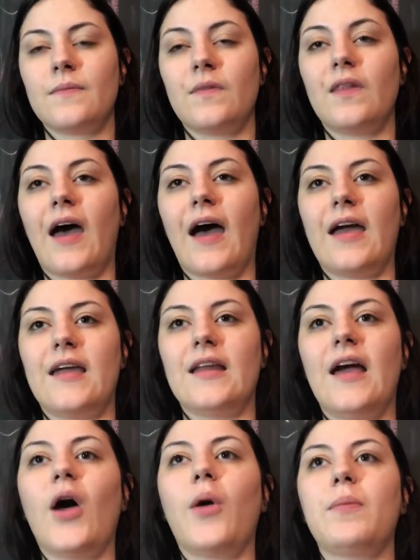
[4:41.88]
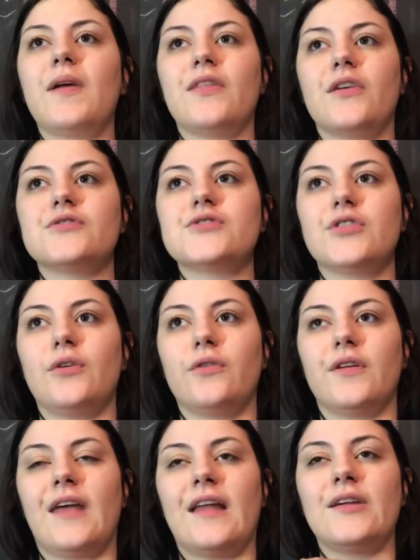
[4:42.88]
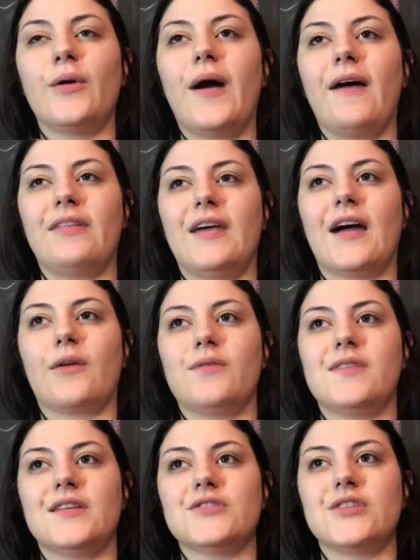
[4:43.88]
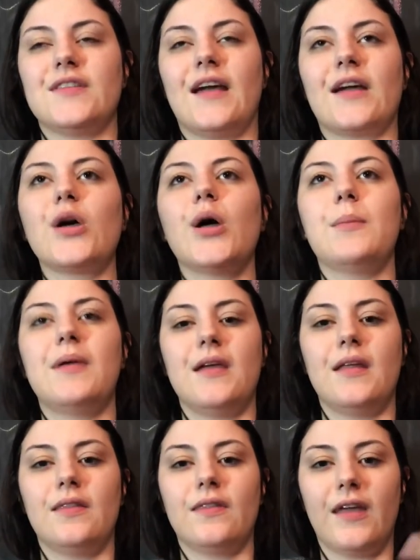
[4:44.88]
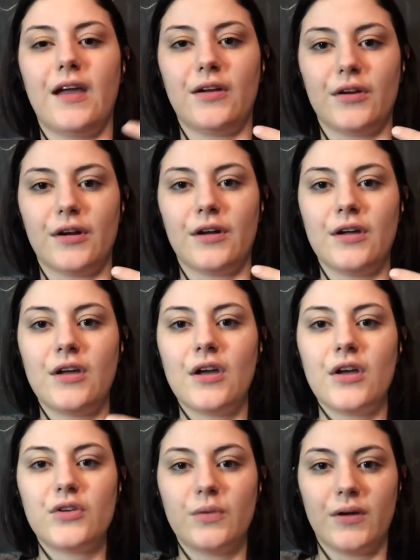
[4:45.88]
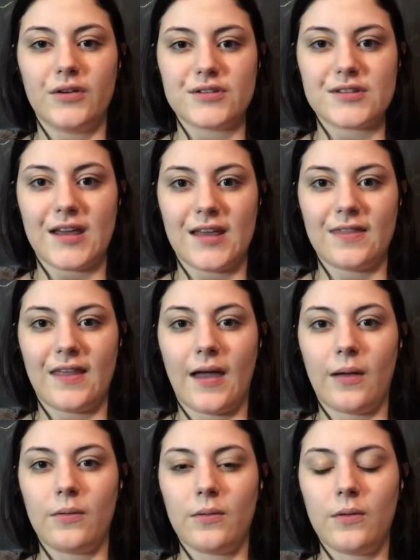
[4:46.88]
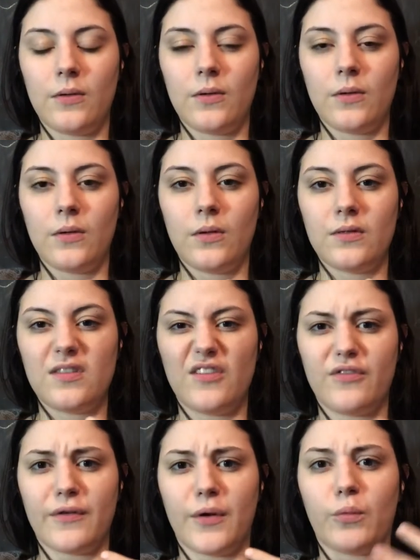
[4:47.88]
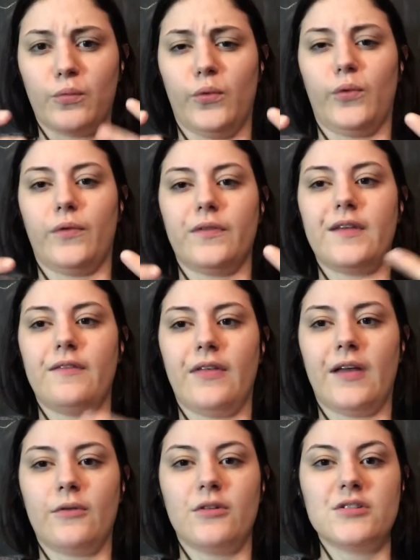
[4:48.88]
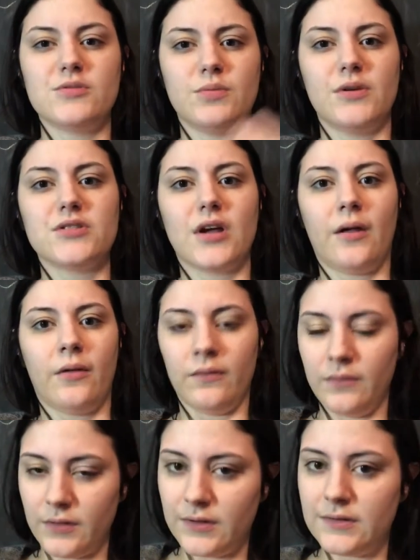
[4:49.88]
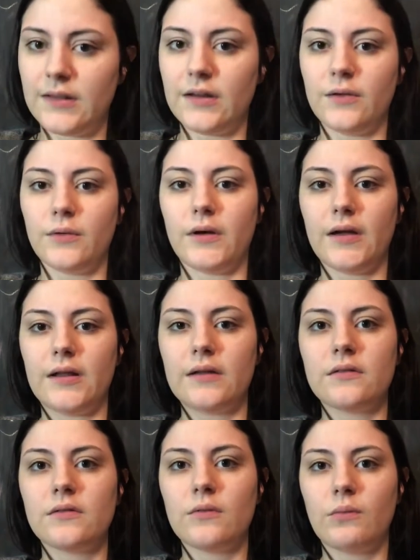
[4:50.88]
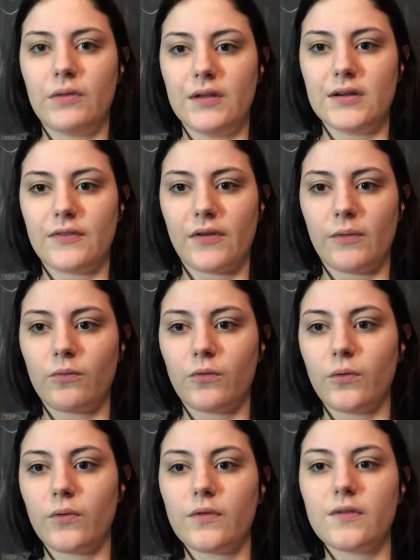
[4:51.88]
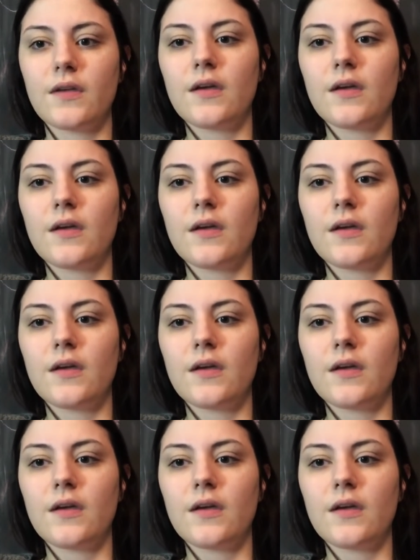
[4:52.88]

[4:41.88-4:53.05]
that and helping those children that don't have the acquisition, that come in later to understand that different rules of language, which I'll continue on with the different rules.